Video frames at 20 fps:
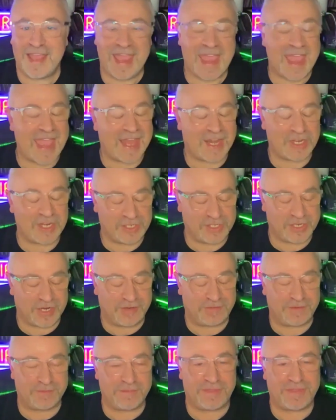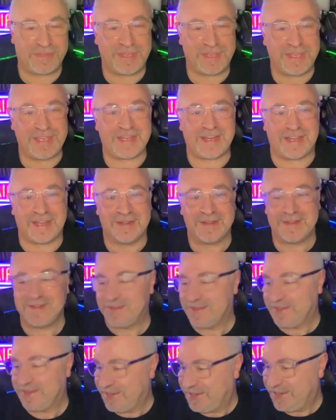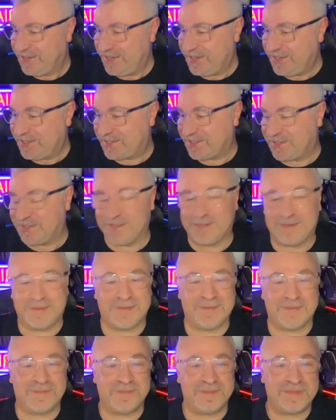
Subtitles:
How did you go from theatre into